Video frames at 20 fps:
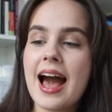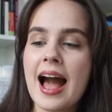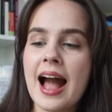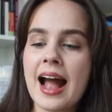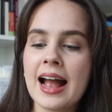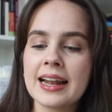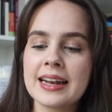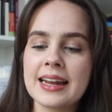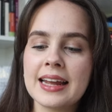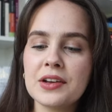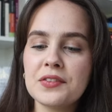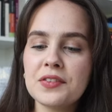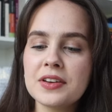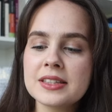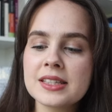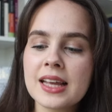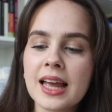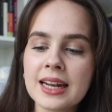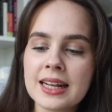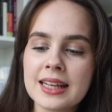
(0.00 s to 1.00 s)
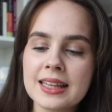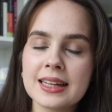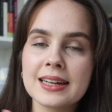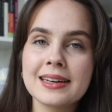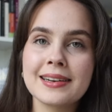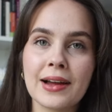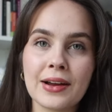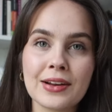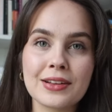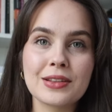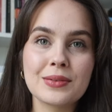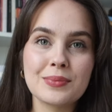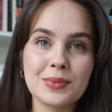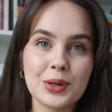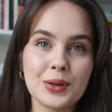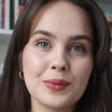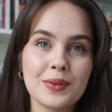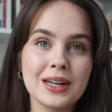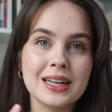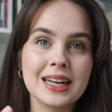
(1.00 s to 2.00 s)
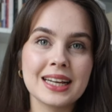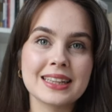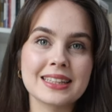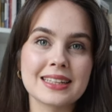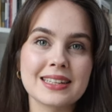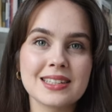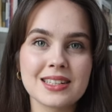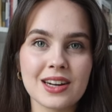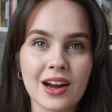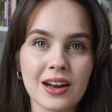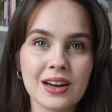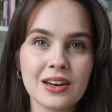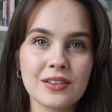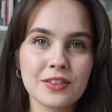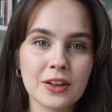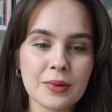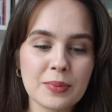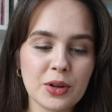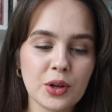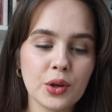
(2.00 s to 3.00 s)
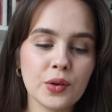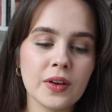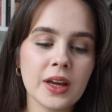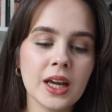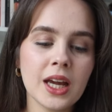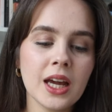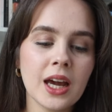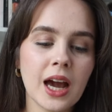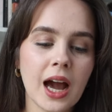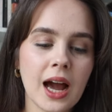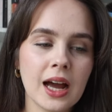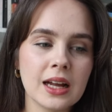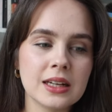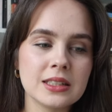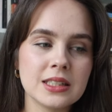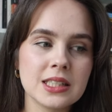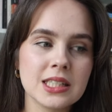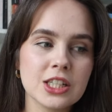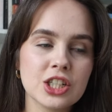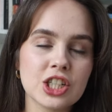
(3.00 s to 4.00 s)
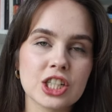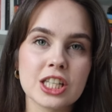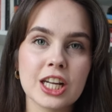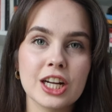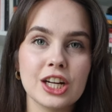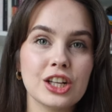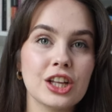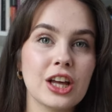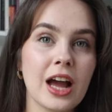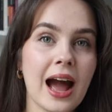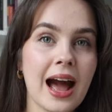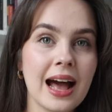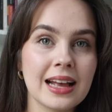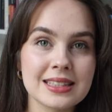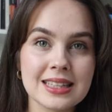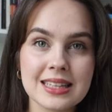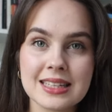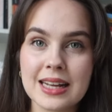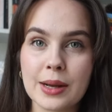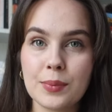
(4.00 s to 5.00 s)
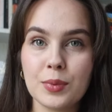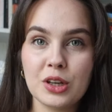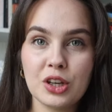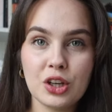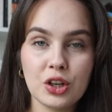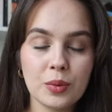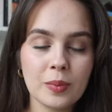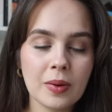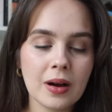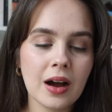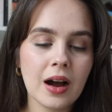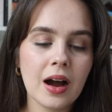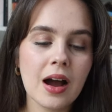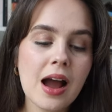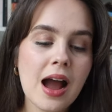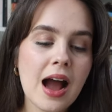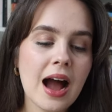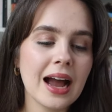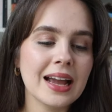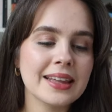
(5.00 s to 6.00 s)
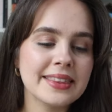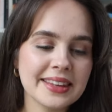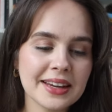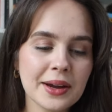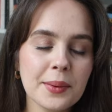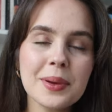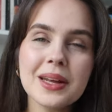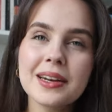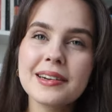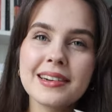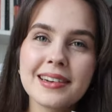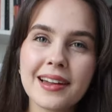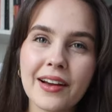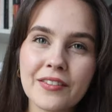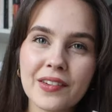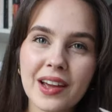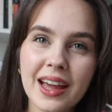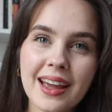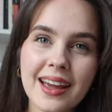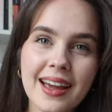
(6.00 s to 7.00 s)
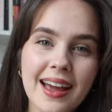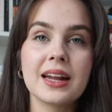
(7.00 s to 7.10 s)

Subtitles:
And if it's anything like the movie and like the style of the movie and just like has the same humor, I think I'm gonna love it.